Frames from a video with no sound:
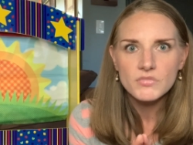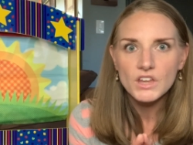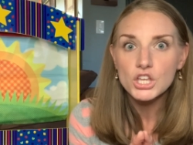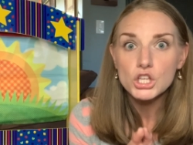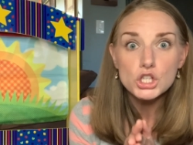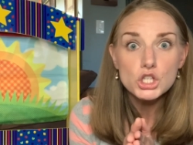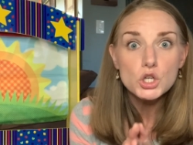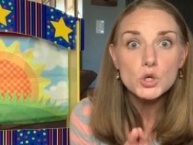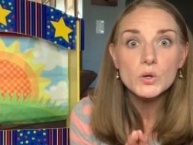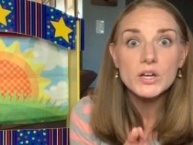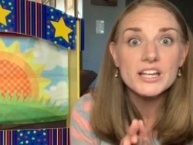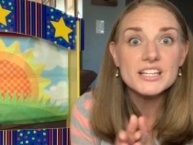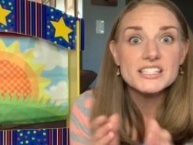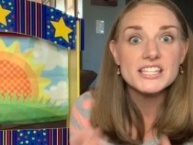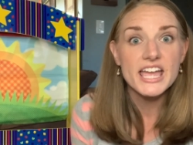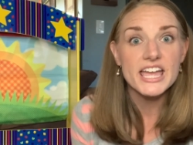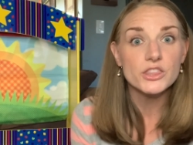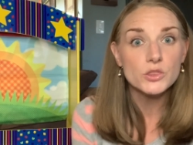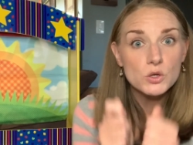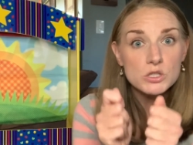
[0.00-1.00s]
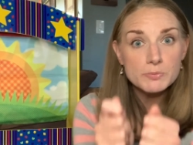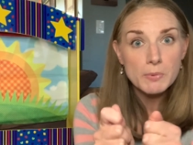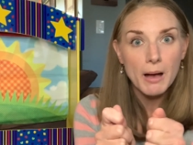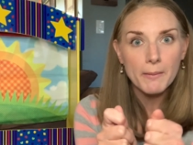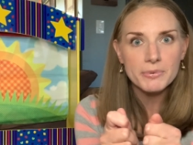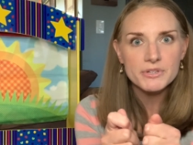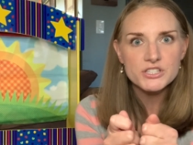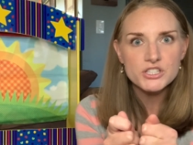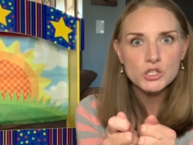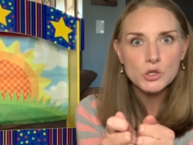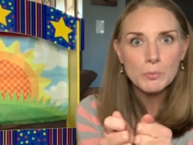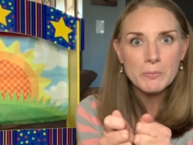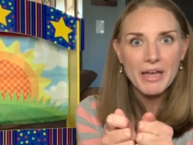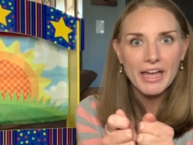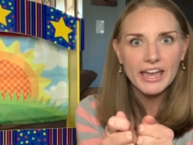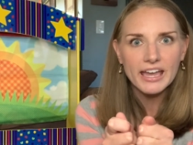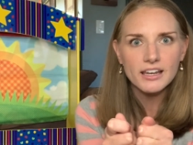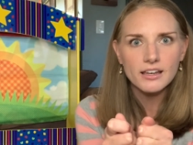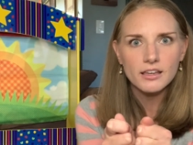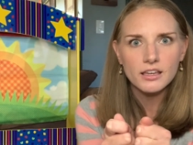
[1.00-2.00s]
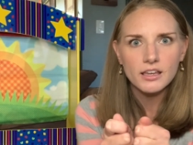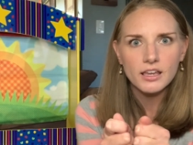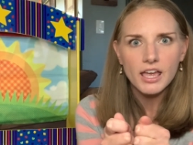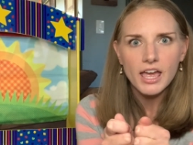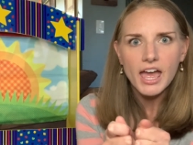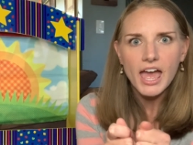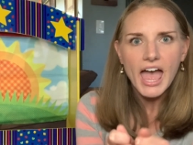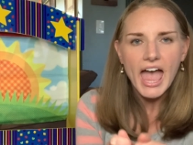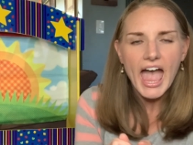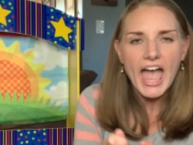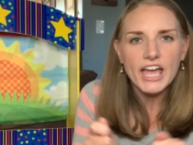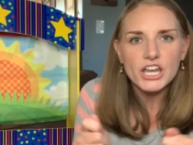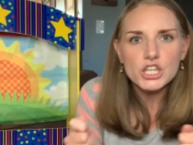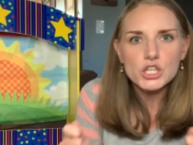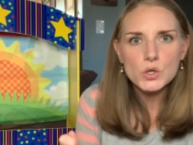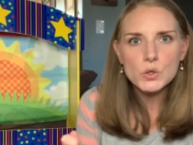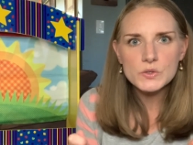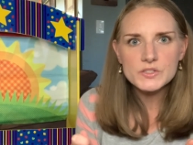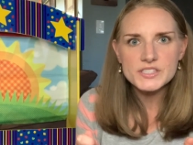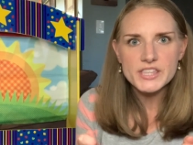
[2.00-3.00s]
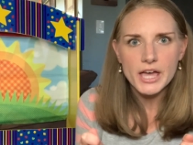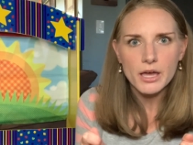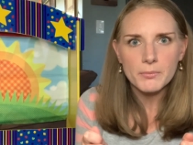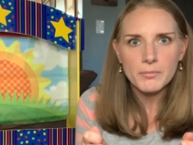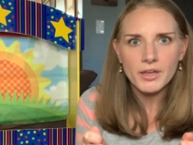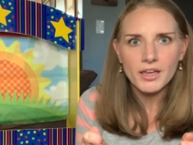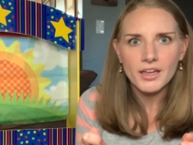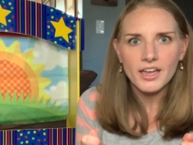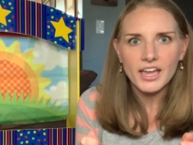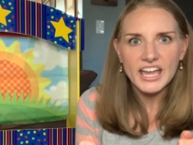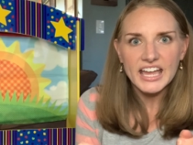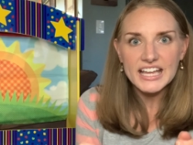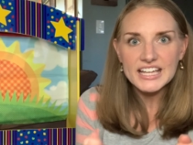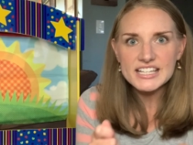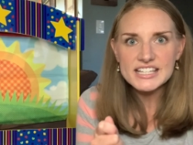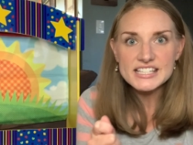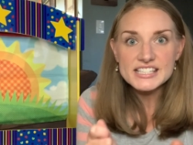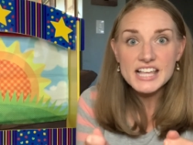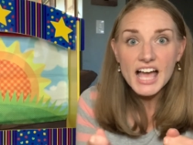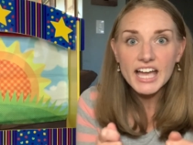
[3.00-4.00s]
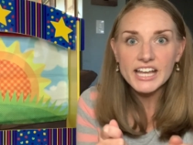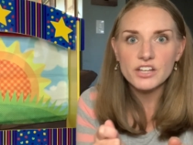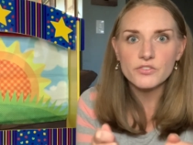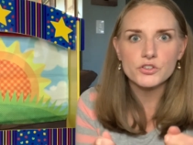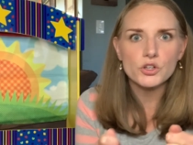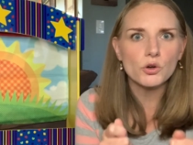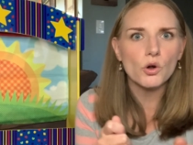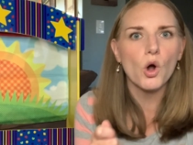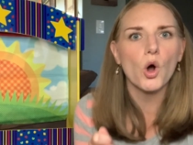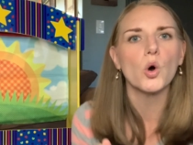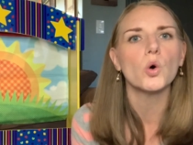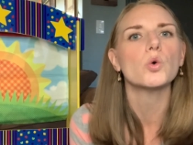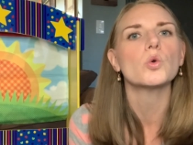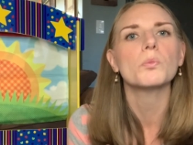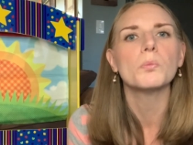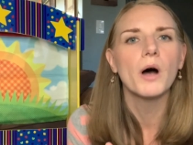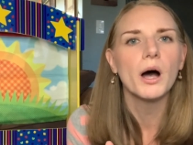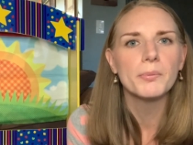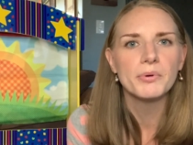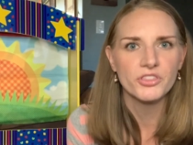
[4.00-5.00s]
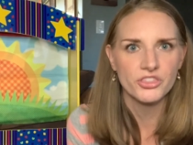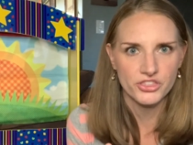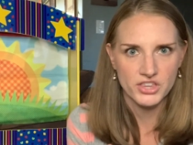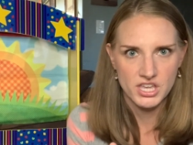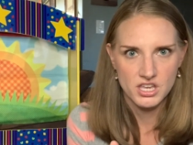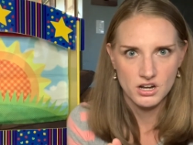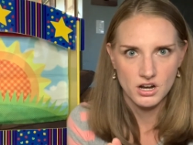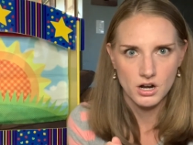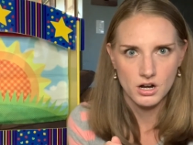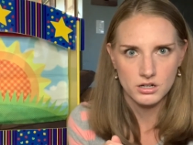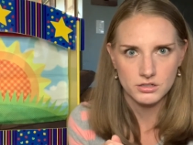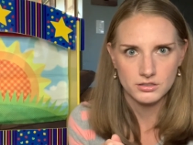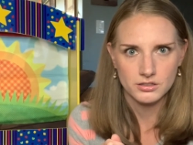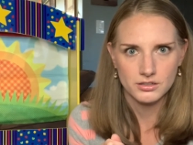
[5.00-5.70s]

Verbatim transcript: you can take those puppets you made and use them inside of your own puppet theater.